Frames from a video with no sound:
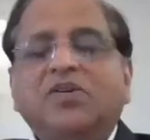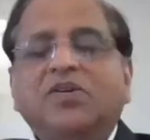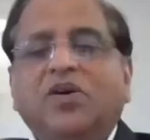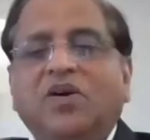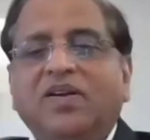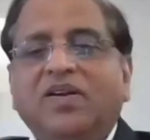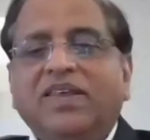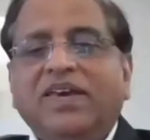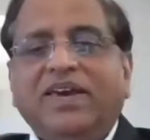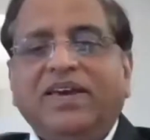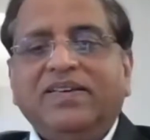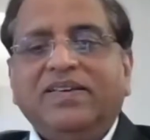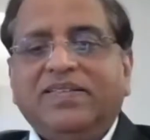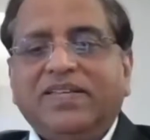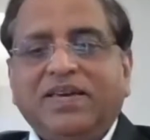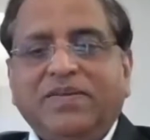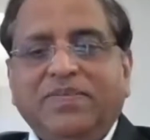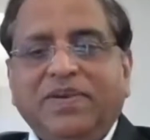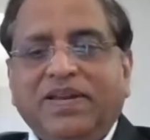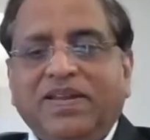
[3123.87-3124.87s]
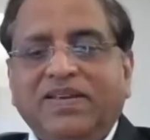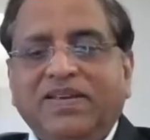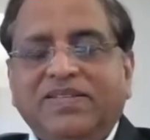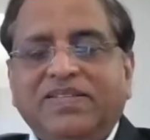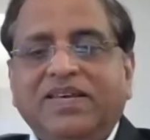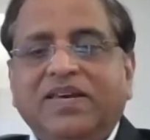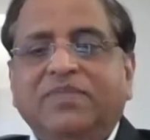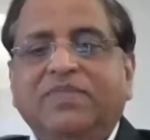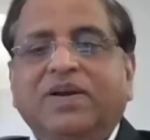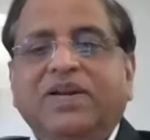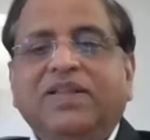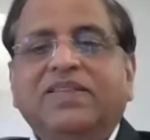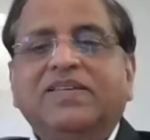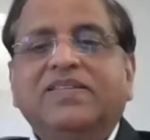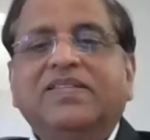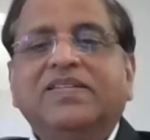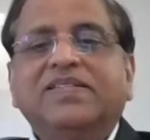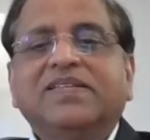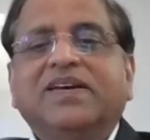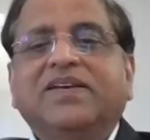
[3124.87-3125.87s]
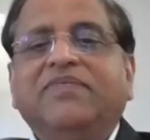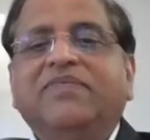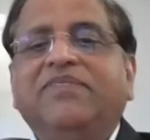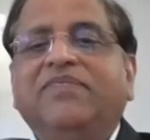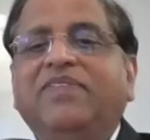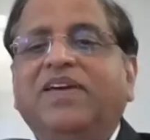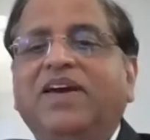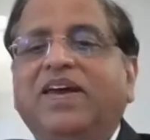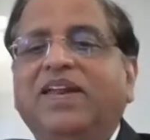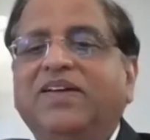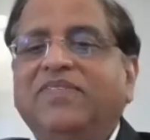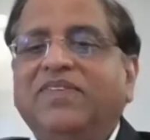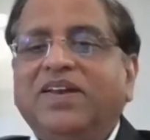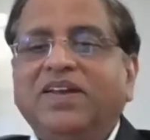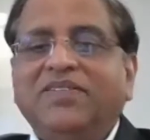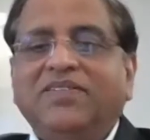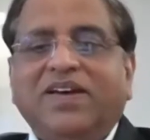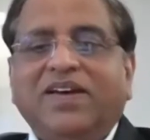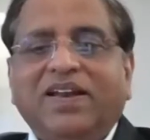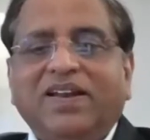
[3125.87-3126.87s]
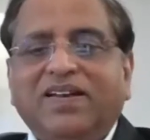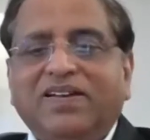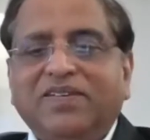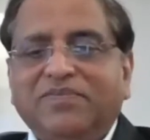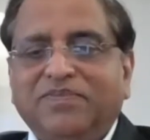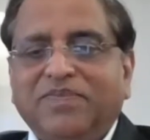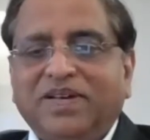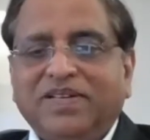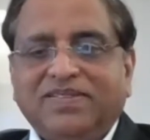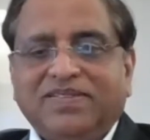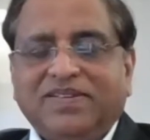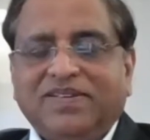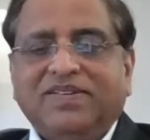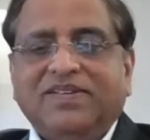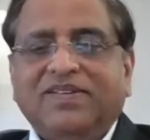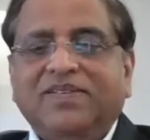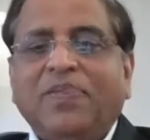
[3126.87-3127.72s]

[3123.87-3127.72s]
not the CBDC, but this is a very, very welcome measure.